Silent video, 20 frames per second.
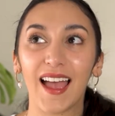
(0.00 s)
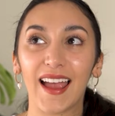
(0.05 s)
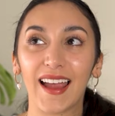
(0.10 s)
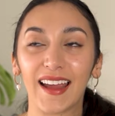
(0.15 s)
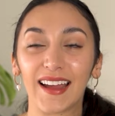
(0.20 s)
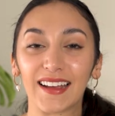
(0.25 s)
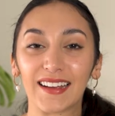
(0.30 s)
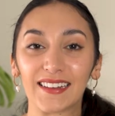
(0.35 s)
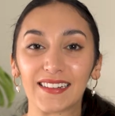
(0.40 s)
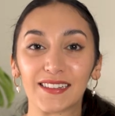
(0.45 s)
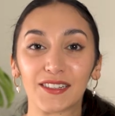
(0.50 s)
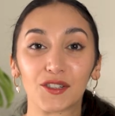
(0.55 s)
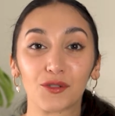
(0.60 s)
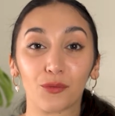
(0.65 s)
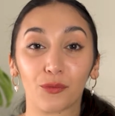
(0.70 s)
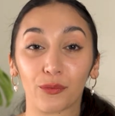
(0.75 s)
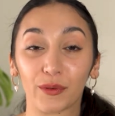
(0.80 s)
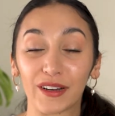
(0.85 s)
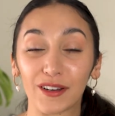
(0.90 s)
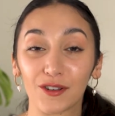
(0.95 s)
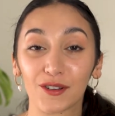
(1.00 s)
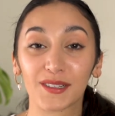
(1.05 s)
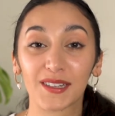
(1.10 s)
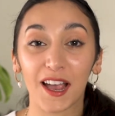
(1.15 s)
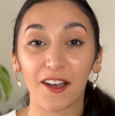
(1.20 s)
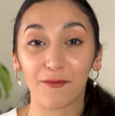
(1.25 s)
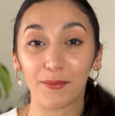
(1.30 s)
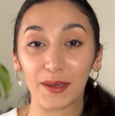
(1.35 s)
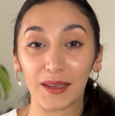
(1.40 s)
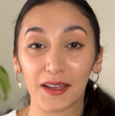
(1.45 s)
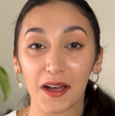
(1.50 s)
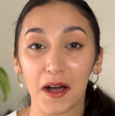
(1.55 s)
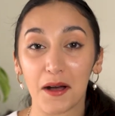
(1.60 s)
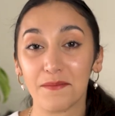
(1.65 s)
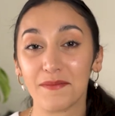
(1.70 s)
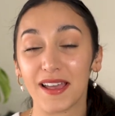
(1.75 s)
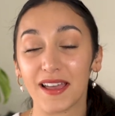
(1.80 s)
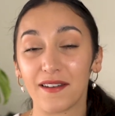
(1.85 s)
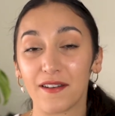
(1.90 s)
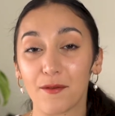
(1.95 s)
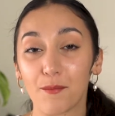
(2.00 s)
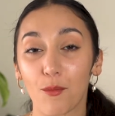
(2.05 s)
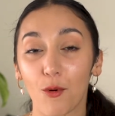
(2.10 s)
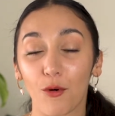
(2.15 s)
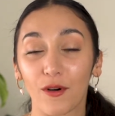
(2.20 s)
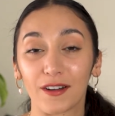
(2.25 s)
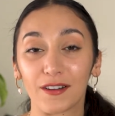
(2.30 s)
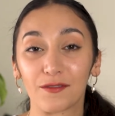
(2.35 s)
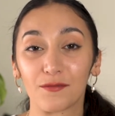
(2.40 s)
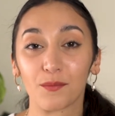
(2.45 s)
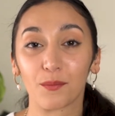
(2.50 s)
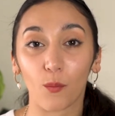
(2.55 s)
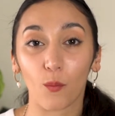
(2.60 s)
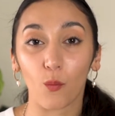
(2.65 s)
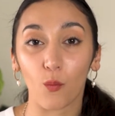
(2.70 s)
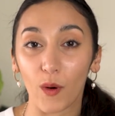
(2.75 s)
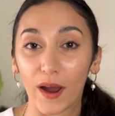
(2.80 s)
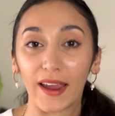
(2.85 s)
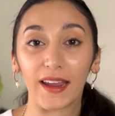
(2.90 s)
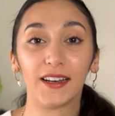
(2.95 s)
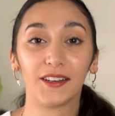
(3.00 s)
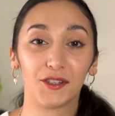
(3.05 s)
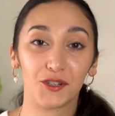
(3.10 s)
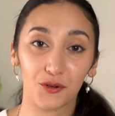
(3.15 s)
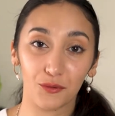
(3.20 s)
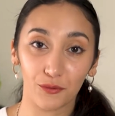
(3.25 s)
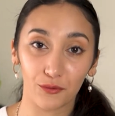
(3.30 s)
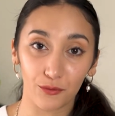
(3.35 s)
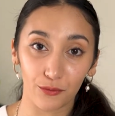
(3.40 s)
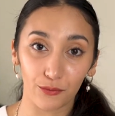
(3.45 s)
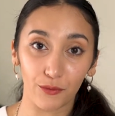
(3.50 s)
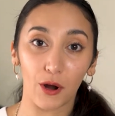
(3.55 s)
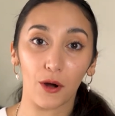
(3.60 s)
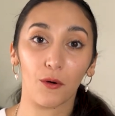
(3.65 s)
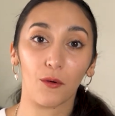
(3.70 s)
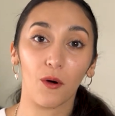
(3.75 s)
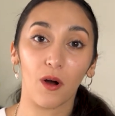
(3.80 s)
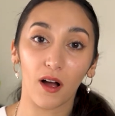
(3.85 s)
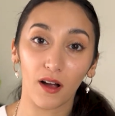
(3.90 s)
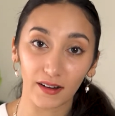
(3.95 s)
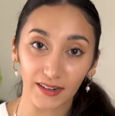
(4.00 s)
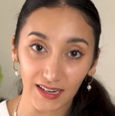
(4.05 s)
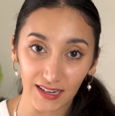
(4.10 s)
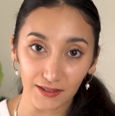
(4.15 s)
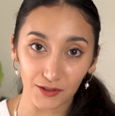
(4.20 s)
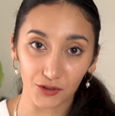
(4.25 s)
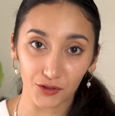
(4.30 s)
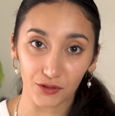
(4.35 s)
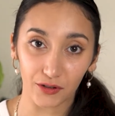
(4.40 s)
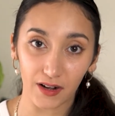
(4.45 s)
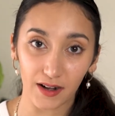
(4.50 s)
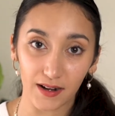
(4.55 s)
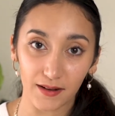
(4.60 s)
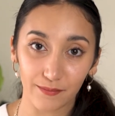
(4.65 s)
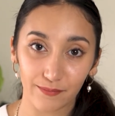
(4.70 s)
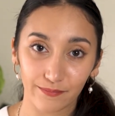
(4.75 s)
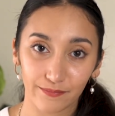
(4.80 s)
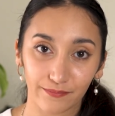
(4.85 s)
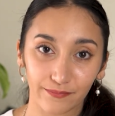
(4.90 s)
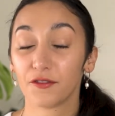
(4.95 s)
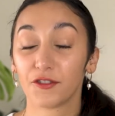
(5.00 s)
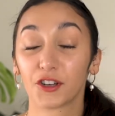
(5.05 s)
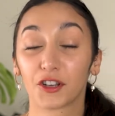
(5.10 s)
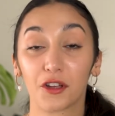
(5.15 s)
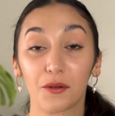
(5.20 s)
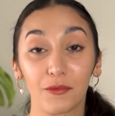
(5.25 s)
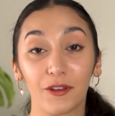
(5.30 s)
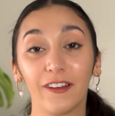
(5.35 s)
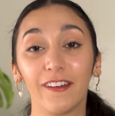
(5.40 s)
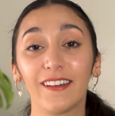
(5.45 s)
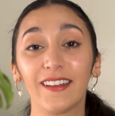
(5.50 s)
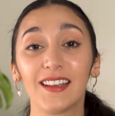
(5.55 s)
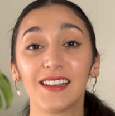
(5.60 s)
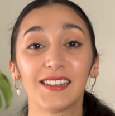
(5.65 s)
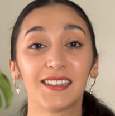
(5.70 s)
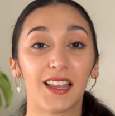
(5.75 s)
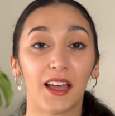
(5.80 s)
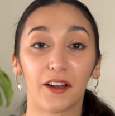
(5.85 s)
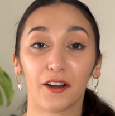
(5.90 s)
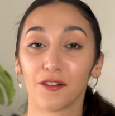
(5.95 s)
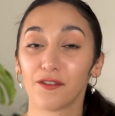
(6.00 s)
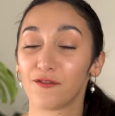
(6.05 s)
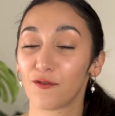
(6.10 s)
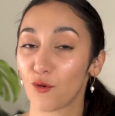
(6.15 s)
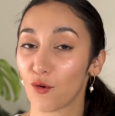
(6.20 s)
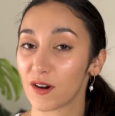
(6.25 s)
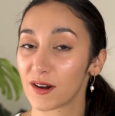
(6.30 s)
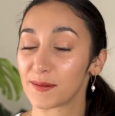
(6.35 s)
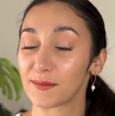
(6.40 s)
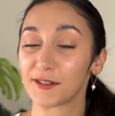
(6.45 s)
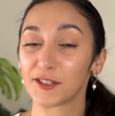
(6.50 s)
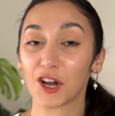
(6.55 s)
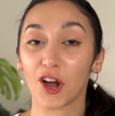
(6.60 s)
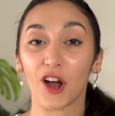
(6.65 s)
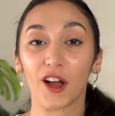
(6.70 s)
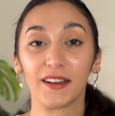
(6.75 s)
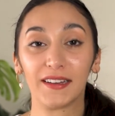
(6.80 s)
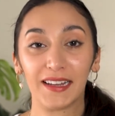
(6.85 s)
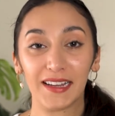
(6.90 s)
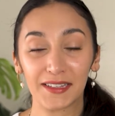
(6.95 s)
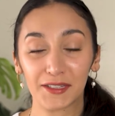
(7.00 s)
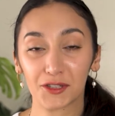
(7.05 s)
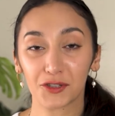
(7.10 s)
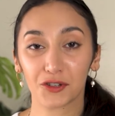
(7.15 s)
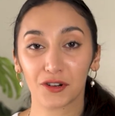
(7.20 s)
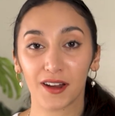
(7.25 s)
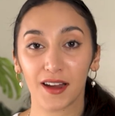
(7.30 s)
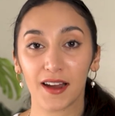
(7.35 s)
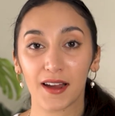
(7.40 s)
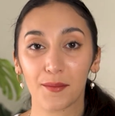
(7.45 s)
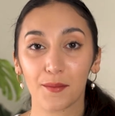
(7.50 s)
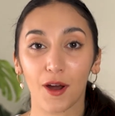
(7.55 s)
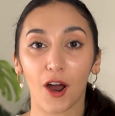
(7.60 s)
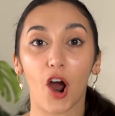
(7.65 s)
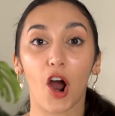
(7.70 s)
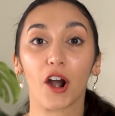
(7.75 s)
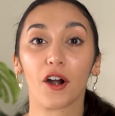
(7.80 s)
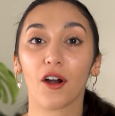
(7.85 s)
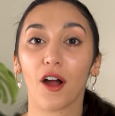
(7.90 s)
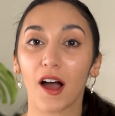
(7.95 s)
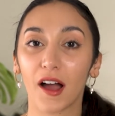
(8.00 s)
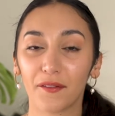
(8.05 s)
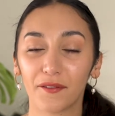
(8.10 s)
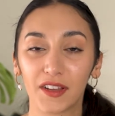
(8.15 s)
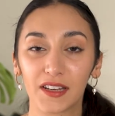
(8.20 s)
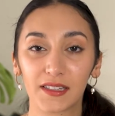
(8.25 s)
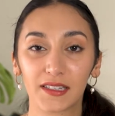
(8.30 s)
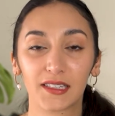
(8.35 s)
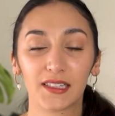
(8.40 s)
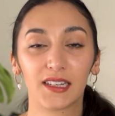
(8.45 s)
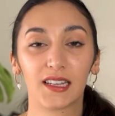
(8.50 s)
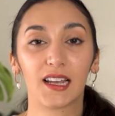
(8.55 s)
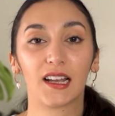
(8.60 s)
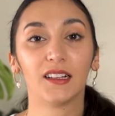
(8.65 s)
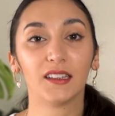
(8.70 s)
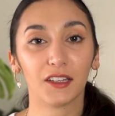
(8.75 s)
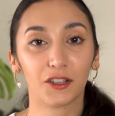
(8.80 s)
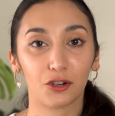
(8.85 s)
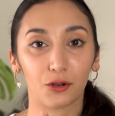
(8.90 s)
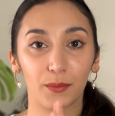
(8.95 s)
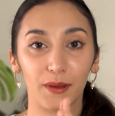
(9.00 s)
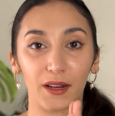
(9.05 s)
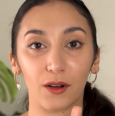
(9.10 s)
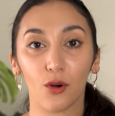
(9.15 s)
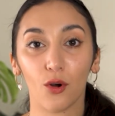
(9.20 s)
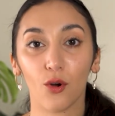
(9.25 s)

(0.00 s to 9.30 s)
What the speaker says: And Reels have become an important way to grow on Instagram. The communities that are formed on Instagram are obviously a little bit